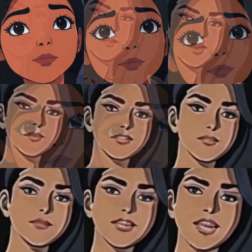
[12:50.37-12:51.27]
But it was
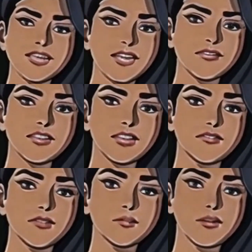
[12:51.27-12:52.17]
something that I definitely
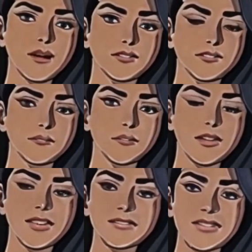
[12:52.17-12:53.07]
felt drawn to,
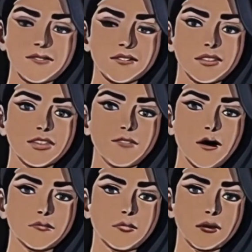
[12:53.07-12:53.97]
and I definitely
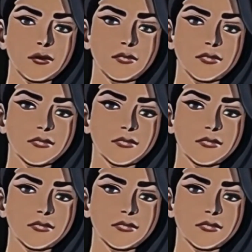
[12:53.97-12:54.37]
fought for.